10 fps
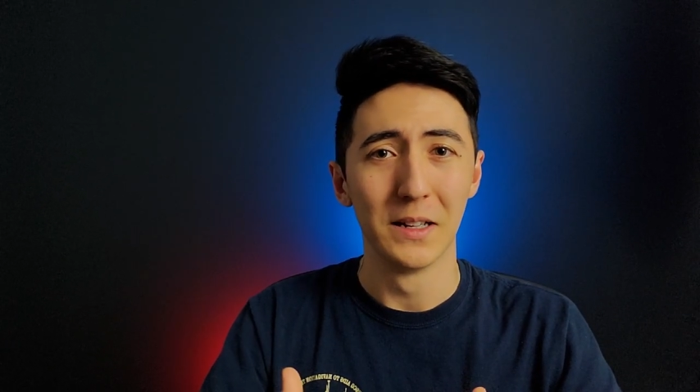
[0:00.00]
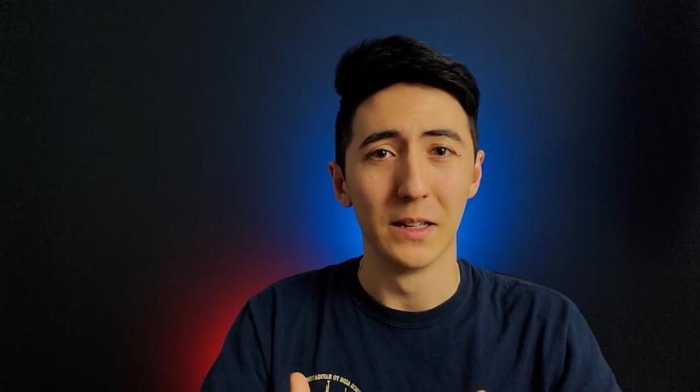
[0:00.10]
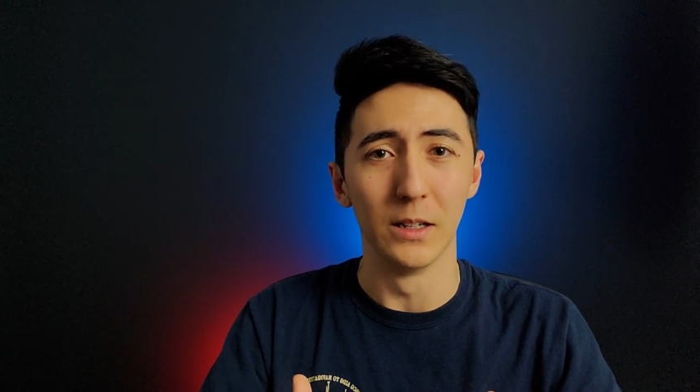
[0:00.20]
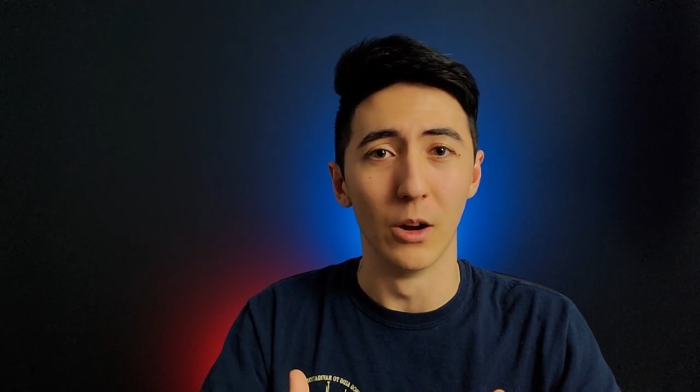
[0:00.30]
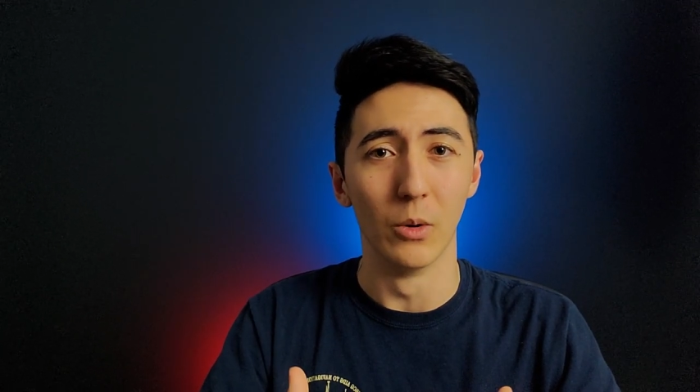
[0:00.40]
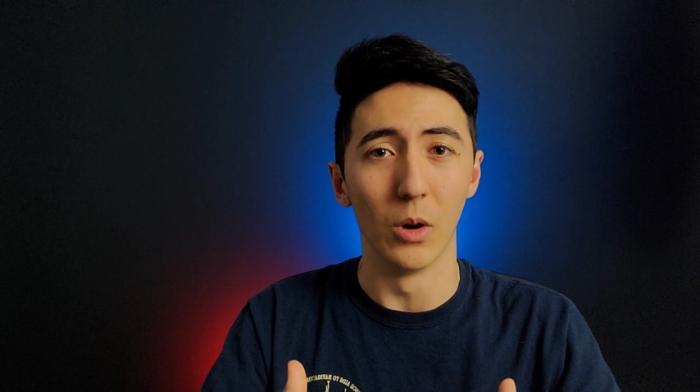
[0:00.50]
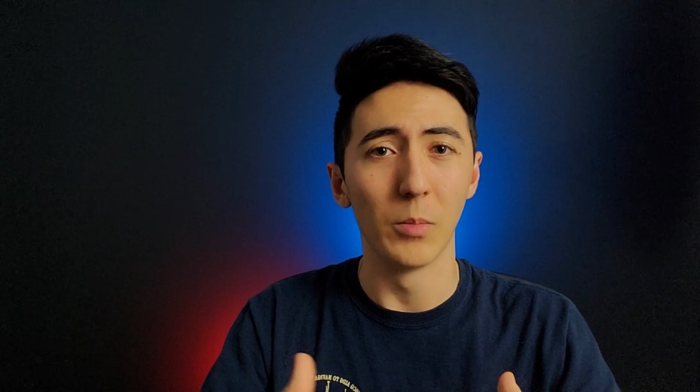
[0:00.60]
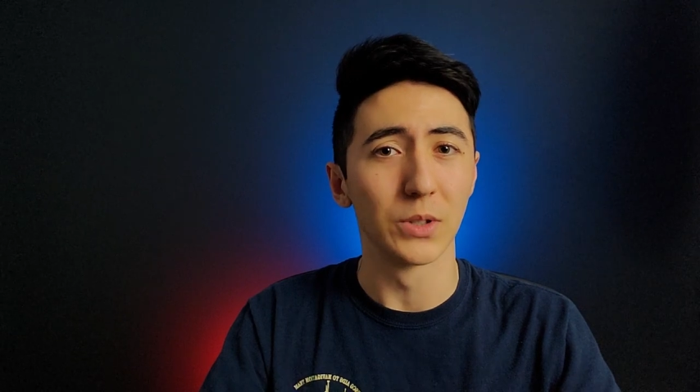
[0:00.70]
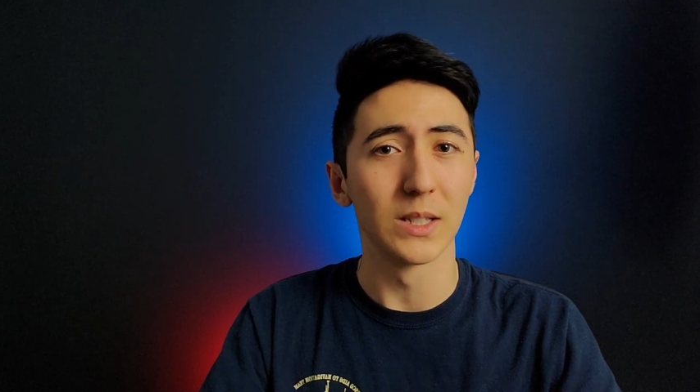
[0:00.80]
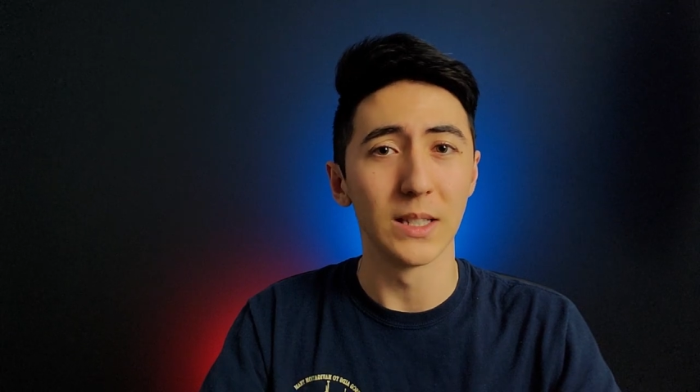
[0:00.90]
you know,
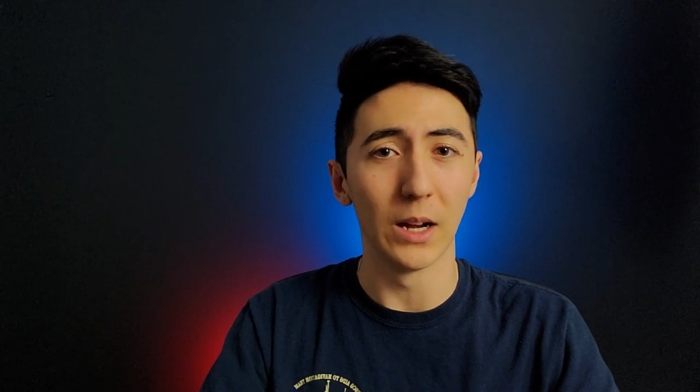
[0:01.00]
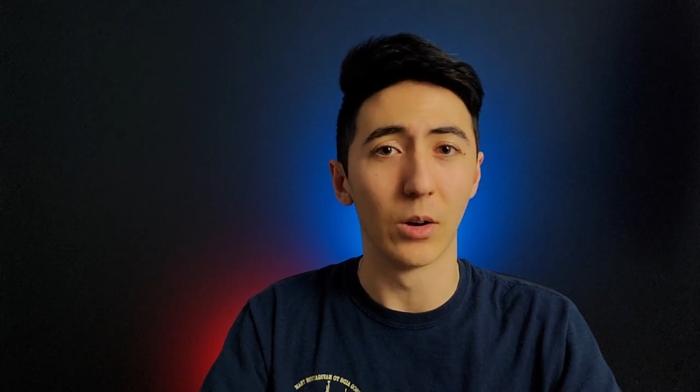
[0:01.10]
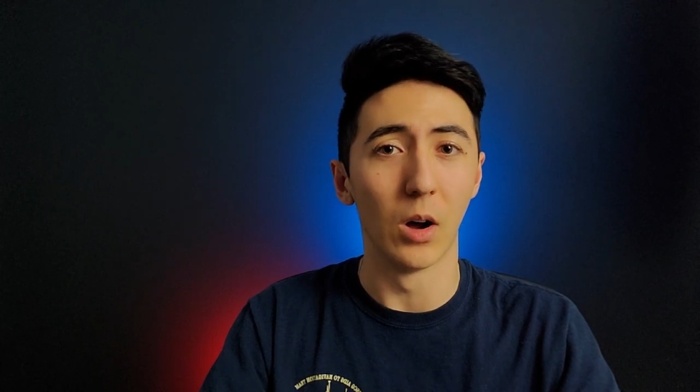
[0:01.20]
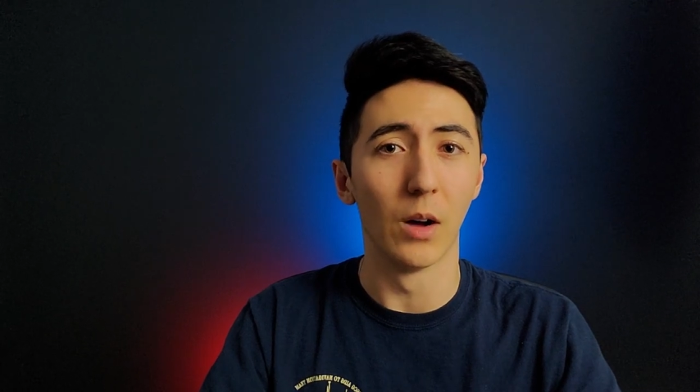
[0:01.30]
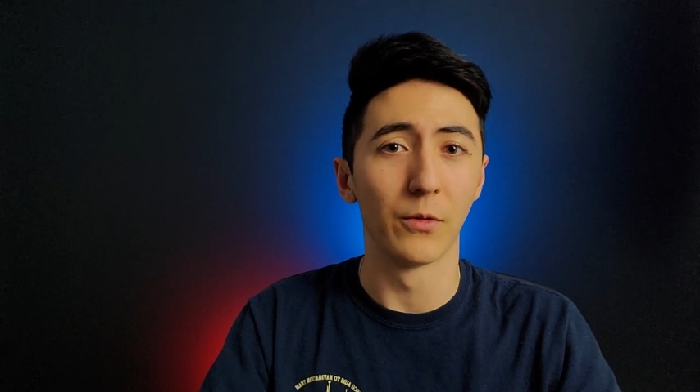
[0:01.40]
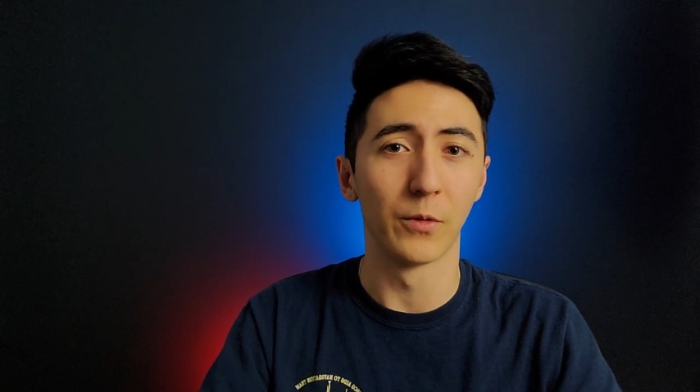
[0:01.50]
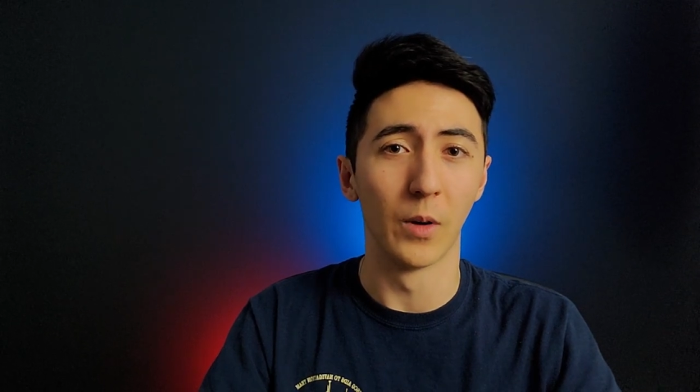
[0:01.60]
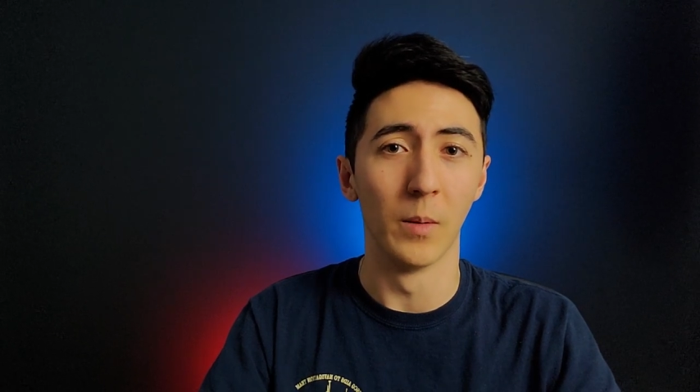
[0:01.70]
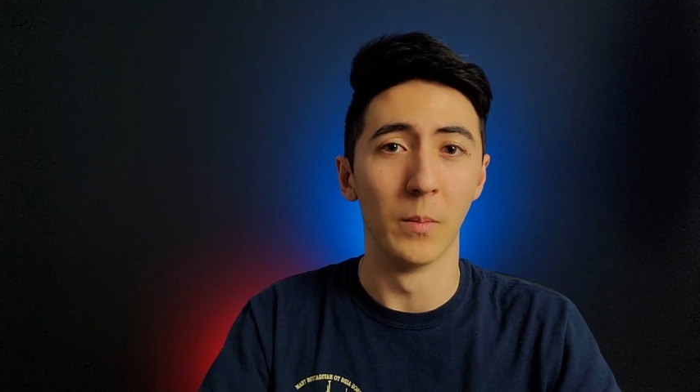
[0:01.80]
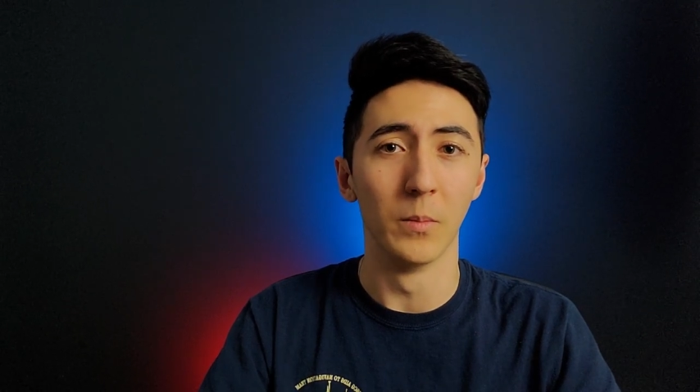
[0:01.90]
almost scared off
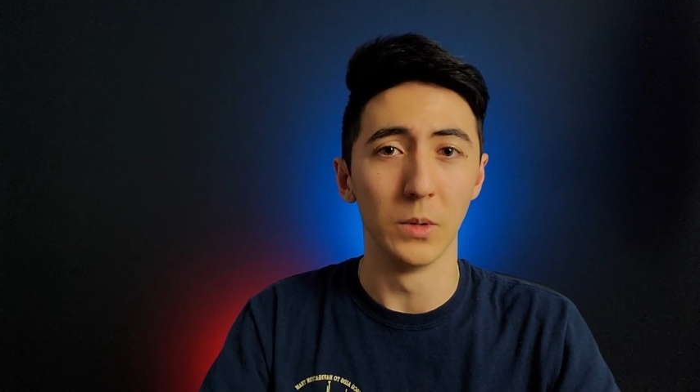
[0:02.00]
from,